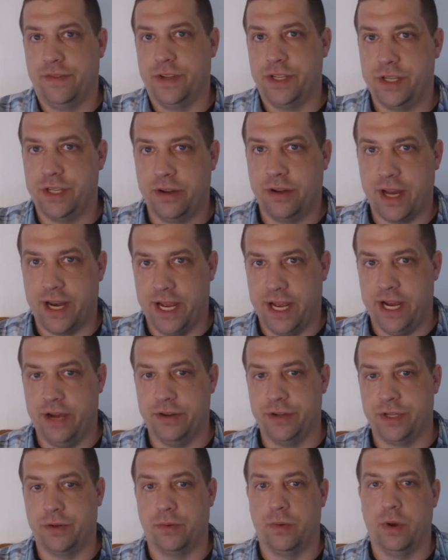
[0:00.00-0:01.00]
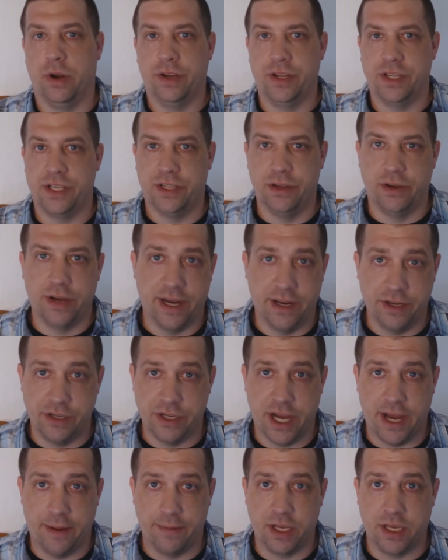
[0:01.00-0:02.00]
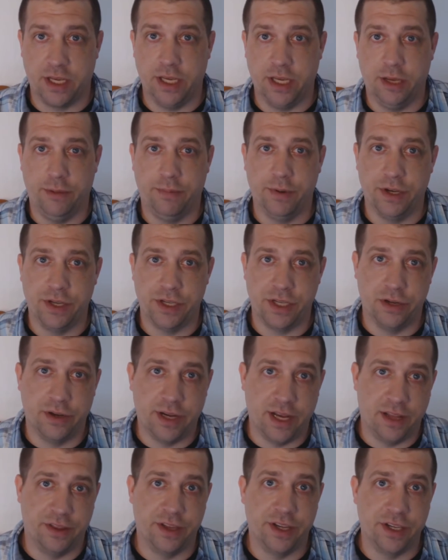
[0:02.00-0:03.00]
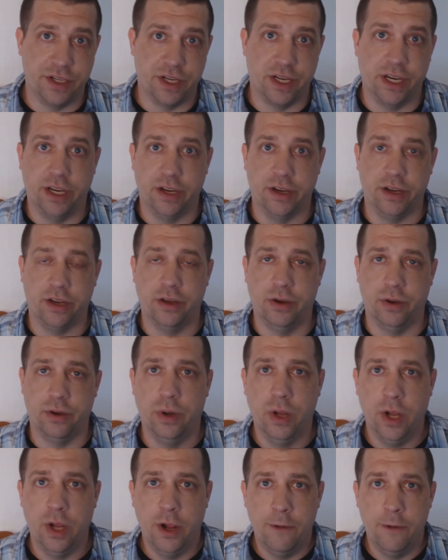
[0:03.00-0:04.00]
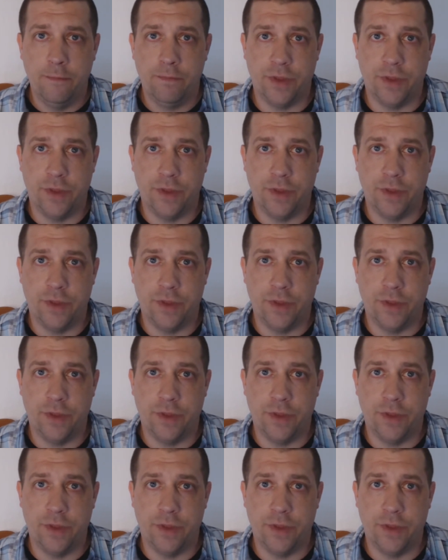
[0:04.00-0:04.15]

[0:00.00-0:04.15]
If you still got a house to run, you still got a job to keep, and you still got things you need to do,